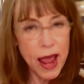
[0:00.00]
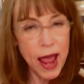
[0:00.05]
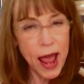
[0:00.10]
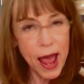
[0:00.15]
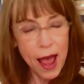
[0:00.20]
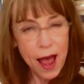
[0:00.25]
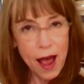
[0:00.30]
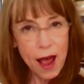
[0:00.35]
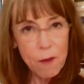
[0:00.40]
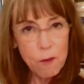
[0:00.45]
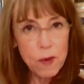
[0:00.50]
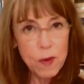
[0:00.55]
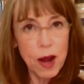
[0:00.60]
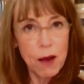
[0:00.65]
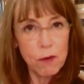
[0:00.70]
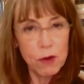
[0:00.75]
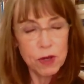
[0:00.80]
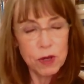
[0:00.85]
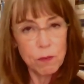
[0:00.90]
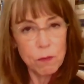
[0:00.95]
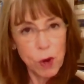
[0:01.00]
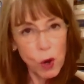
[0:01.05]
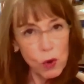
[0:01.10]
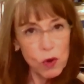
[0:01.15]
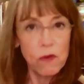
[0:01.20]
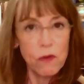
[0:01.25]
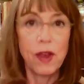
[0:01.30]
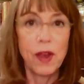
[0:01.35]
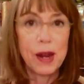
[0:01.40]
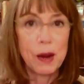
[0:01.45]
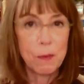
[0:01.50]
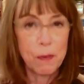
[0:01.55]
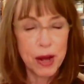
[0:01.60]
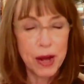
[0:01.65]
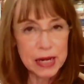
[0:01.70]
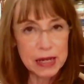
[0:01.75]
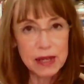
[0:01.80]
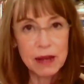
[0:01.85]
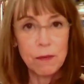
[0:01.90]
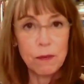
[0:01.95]
ha- I mean, I was motivated
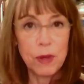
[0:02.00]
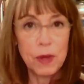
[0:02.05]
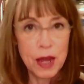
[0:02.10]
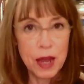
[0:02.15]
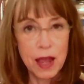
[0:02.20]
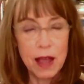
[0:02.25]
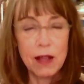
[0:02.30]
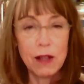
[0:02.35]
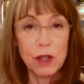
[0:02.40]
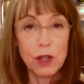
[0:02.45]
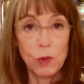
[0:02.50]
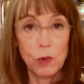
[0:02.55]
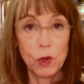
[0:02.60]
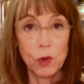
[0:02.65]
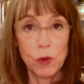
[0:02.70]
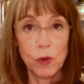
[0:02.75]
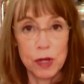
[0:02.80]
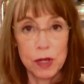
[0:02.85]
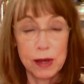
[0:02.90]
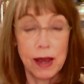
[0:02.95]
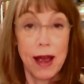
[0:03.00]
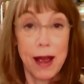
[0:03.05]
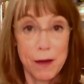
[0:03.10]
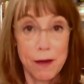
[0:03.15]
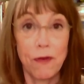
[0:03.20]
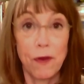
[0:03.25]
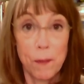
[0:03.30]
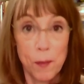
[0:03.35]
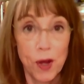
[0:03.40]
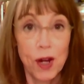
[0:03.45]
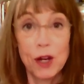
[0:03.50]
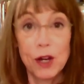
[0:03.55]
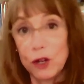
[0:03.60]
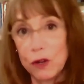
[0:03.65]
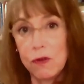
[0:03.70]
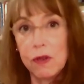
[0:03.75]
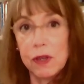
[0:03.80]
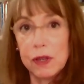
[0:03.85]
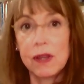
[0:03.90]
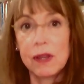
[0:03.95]
by something else, which was if I'm going to
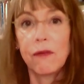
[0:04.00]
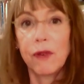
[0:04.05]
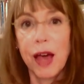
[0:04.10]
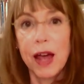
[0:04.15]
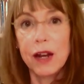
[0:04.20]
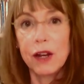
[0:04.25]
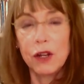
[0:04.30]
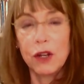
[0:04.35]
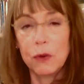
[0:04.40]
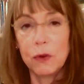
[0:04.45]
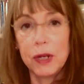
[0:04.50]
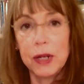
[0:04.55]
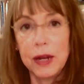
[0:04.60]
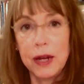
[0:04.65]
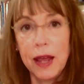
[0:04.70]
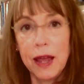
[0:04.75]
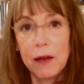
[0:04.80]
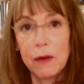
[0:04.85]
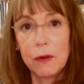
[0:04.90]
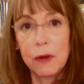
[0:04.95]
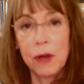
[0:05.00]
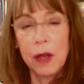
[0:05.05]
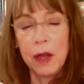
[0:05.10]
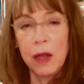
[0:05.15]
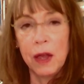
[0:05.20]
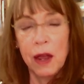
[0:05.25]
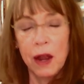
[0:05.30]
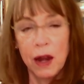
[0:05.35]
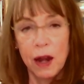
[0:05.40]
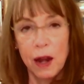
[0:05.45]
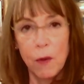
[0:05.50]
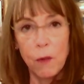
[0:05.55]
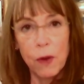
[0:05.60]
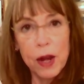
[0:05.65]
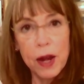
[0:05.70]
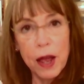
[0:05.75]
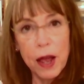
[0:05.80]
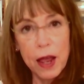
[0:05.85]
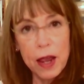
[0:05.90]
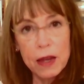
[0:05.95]
do this, I've got to do it now. And
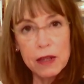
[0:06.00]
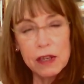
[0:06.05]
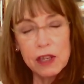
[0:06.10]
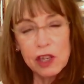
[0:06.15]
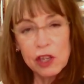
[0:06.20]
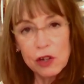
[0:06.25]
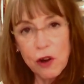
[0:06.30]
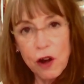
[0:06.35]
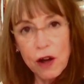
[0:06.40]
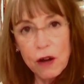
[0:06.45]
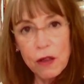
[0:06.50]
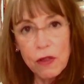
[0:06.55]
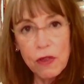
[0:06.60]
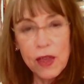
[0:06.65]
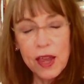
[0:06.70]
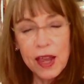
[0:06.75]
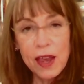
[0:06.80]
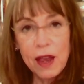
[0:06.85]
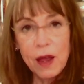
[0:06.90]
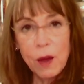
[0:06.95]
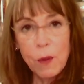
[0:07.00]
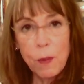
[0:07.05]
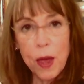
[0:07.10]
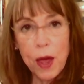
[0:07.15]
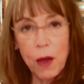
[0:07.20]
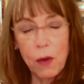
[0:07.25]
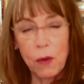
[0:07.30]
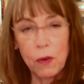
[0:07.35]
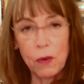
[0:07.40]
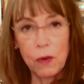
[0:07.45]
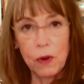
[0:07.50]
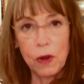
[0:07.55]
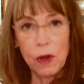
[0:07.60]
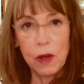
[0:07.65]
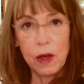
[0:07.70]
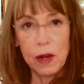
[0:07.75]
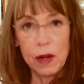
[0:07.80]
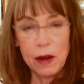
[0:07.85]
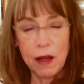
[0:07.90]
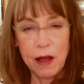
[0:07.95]
when I start thinking about
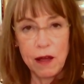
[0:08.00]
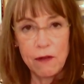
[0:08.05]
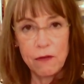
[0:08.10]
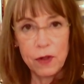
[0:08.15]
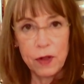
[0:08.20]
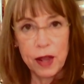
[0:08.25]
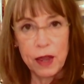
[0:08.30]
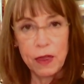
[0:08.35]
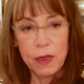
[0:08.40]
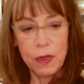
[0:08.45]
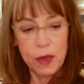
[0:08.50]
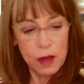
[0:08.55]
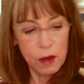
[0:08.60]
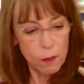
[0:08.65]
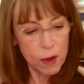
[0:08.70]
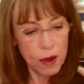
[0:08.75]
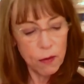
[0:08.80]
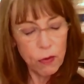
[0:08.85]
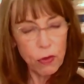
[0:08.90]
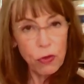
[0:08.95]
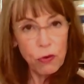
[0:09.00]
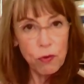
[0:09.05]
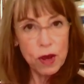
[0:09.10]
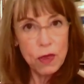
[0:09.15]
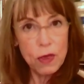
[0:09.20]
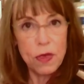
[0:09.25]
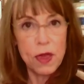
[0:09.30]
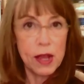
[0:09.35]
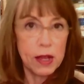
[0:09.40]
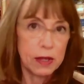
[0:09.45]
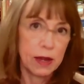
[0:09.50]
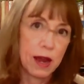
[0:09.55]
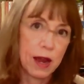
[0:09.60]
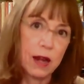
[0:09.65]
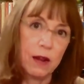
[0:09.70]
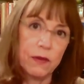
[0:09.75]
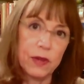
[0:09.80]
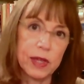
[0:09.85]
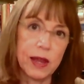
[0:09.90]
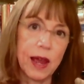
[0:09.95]
a novel, I think about three things kind
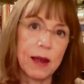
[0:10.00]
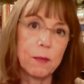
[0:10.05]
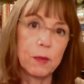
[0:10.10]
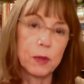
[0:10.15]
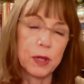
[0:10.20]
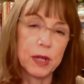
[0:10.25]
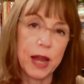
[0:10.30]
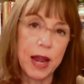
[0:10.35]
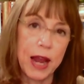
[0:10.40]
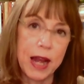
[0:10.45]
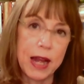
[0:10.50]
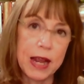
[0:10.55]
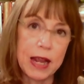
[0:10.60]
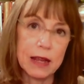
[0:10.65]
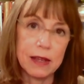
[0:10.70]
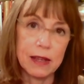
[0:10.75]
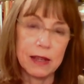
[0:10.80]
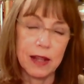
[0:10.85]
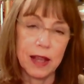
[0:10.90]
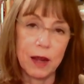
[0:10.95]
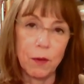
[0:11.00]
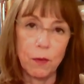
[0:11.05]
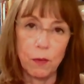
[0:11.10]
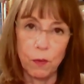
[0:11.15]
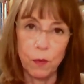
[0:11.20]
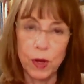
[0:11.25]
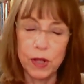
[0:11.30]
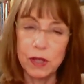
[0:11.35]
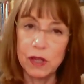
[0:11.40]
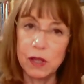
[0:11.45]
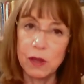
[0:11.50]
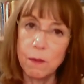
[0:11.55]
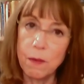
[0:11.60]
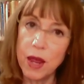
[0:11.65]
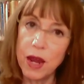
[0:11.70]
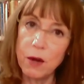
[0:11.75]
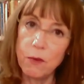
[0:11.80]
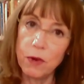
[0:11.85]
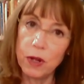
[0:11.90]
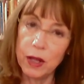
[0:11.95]
of simultaneously what's the
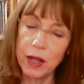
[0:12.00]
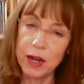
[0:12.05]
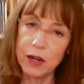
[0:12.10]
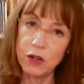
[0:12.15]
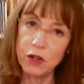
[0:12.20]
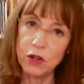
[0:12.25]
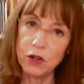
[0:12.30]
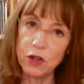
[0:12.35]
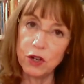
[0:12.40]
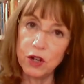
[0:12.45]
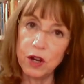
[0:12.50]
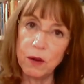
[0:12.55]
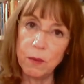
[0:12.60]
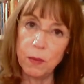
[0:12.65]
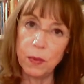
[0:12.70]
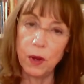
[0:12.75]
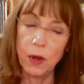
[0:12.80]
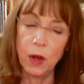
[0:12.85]
main relationship?